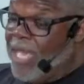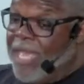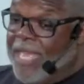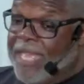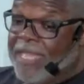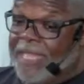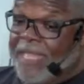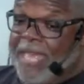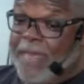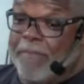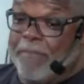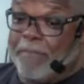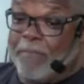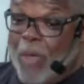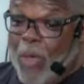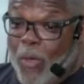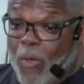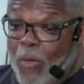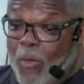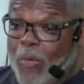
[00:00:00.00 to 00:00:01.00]
and that
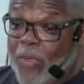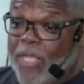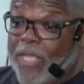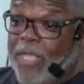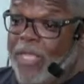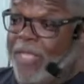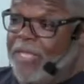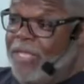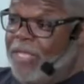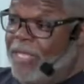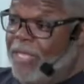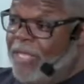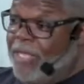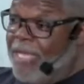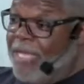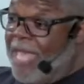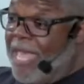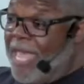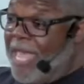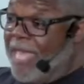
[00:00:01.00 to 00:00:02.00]
bow
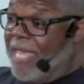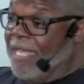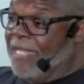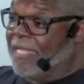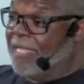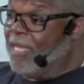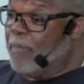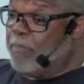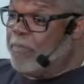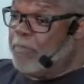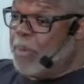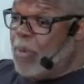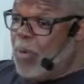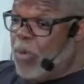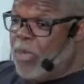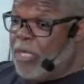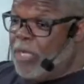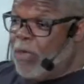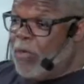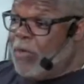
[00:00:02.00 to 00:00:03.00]
has a
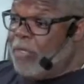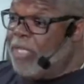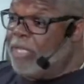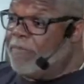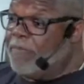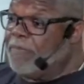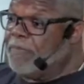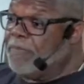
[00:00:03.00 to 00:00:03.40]
point on it